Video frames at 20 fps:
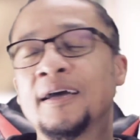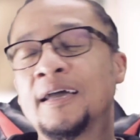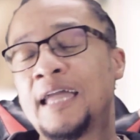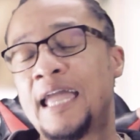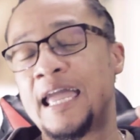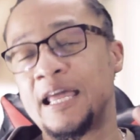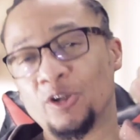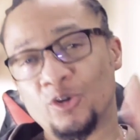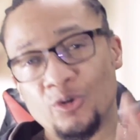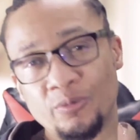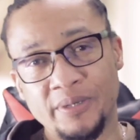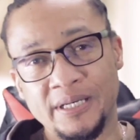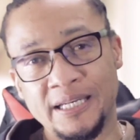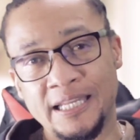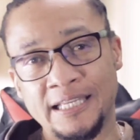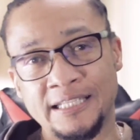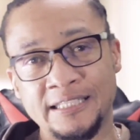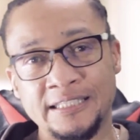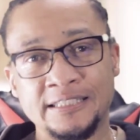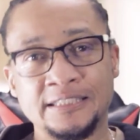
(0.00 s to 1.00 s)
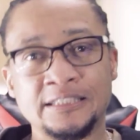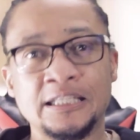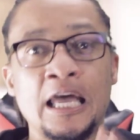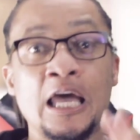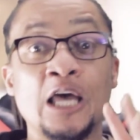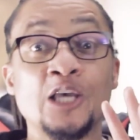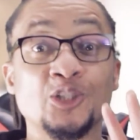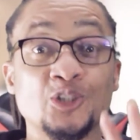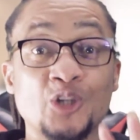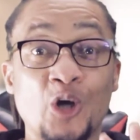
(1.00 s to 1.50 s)
and Kubernetes,
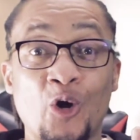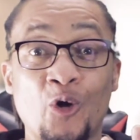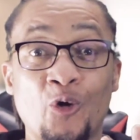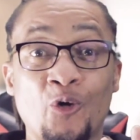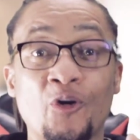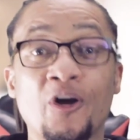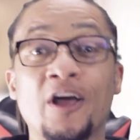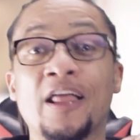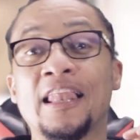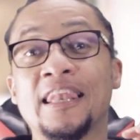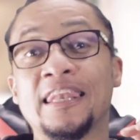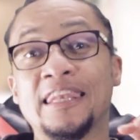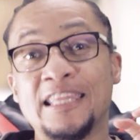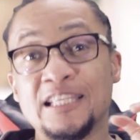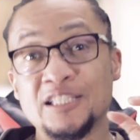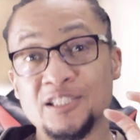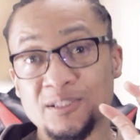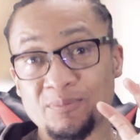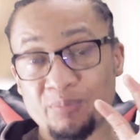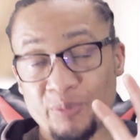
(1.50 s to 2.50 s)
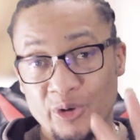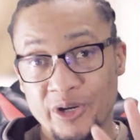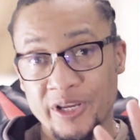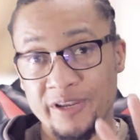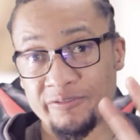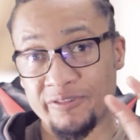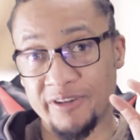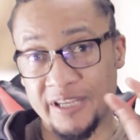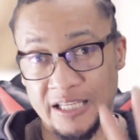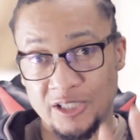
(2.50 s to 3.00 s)
so this brief
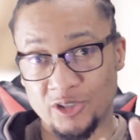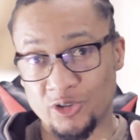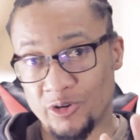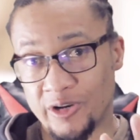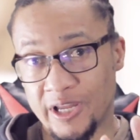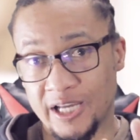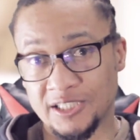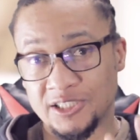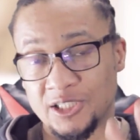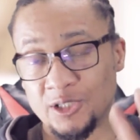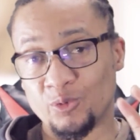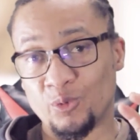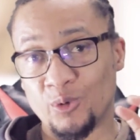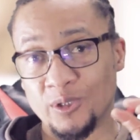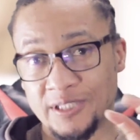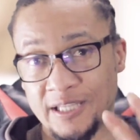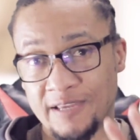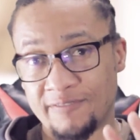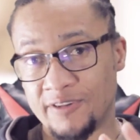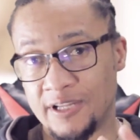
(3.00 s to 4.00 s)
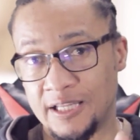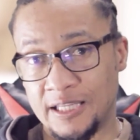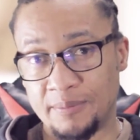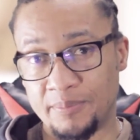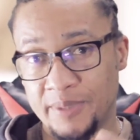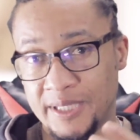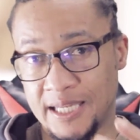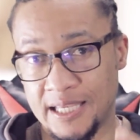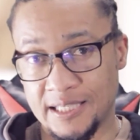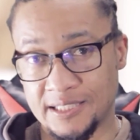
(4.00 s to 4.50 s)
introduction will definitely
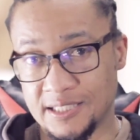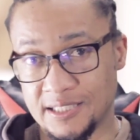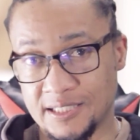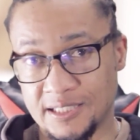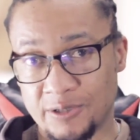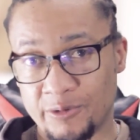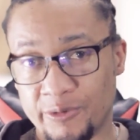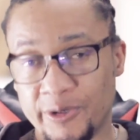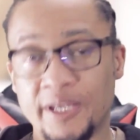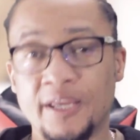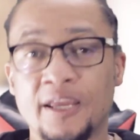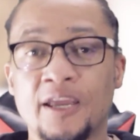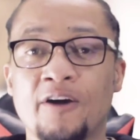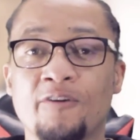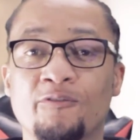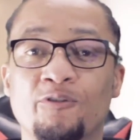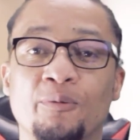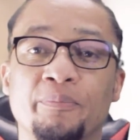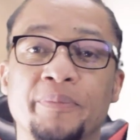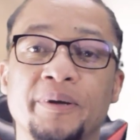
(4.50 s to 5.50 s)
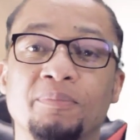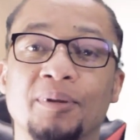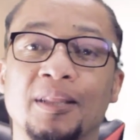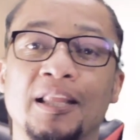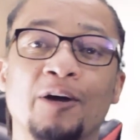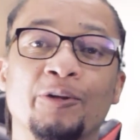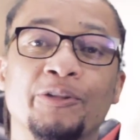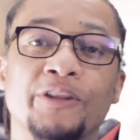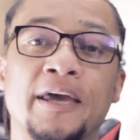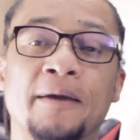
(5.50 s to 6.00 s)
be necessary for
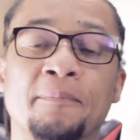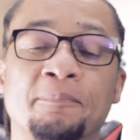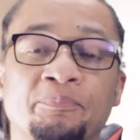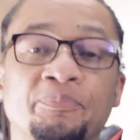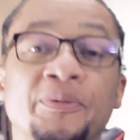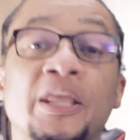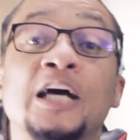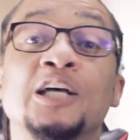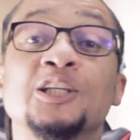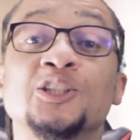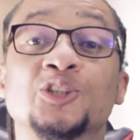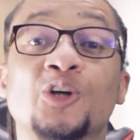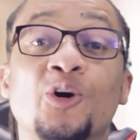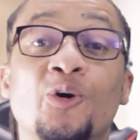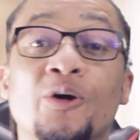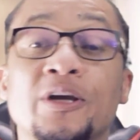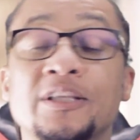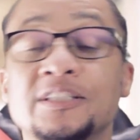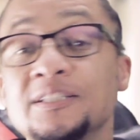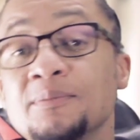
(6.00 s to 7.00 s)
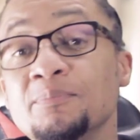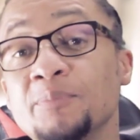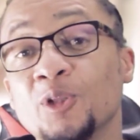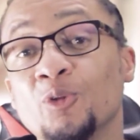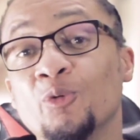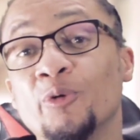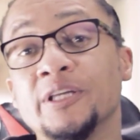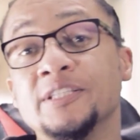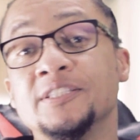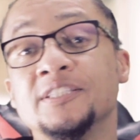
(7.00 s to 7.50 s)
people out there. So in simple
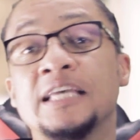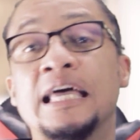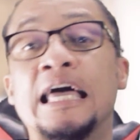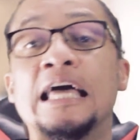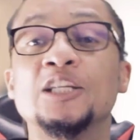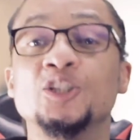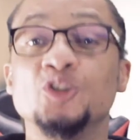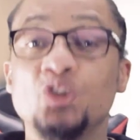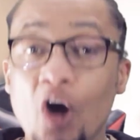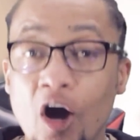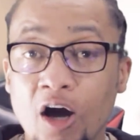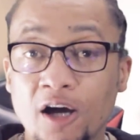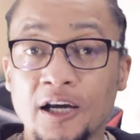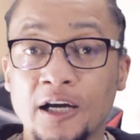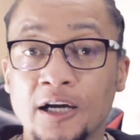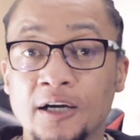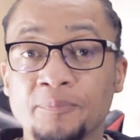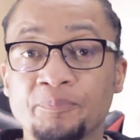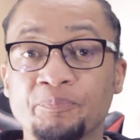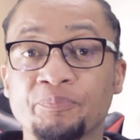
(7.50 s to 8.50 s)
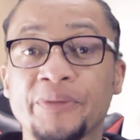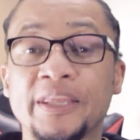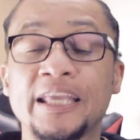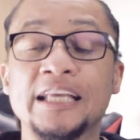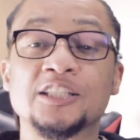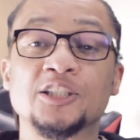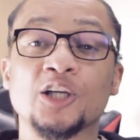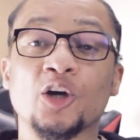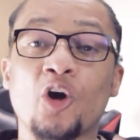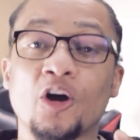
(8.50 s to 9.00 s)
words, Docker
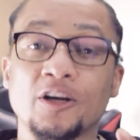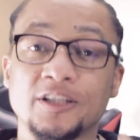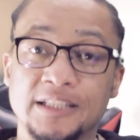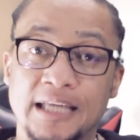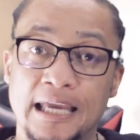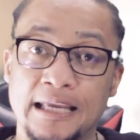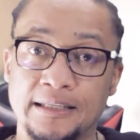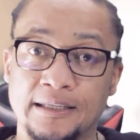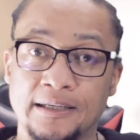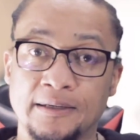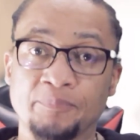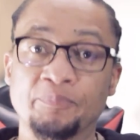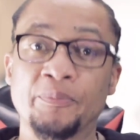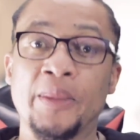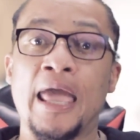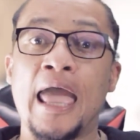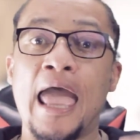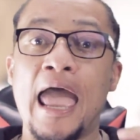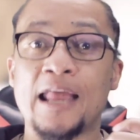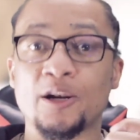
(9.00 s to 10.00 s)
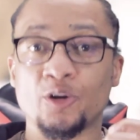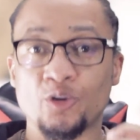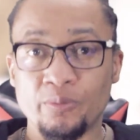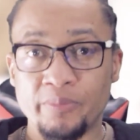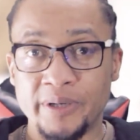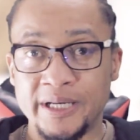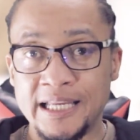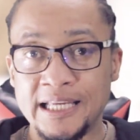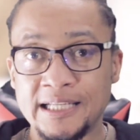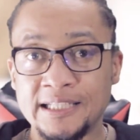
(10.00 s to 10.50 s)
is a container and
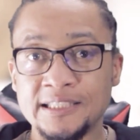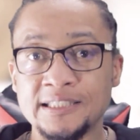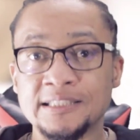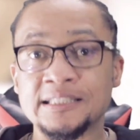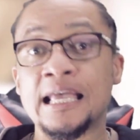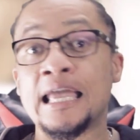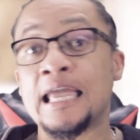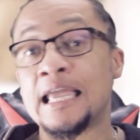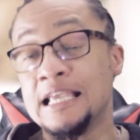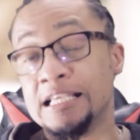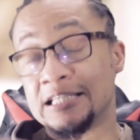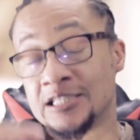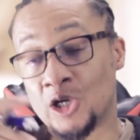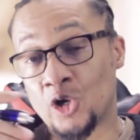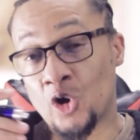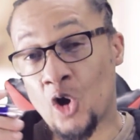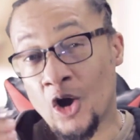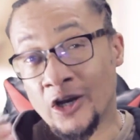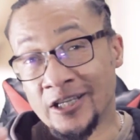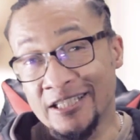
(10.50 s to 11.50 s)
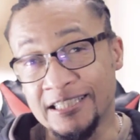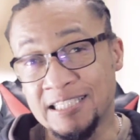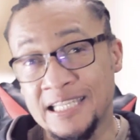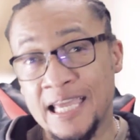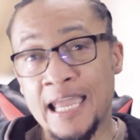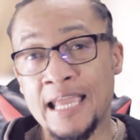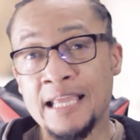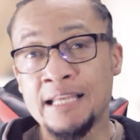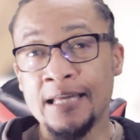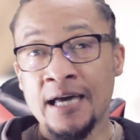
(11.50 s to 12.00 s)
Kubernetes is a
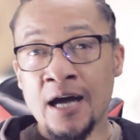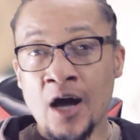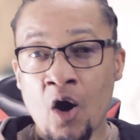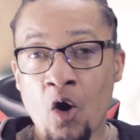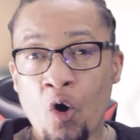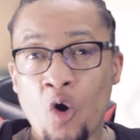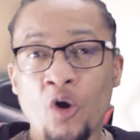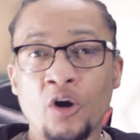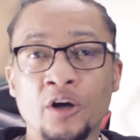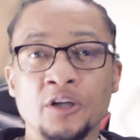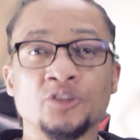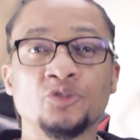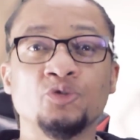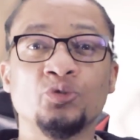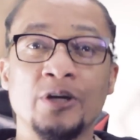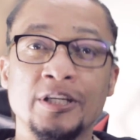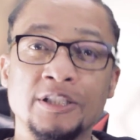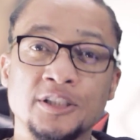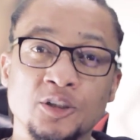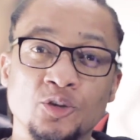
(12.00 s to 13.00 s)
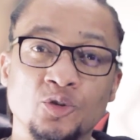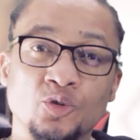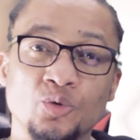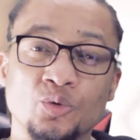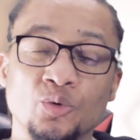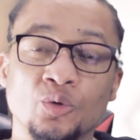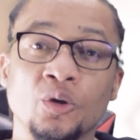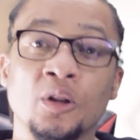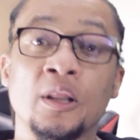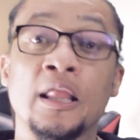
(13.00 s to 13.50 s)
container orchestration
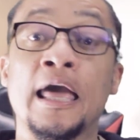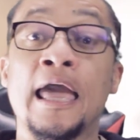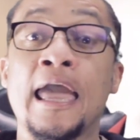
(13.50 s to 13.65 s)
tool.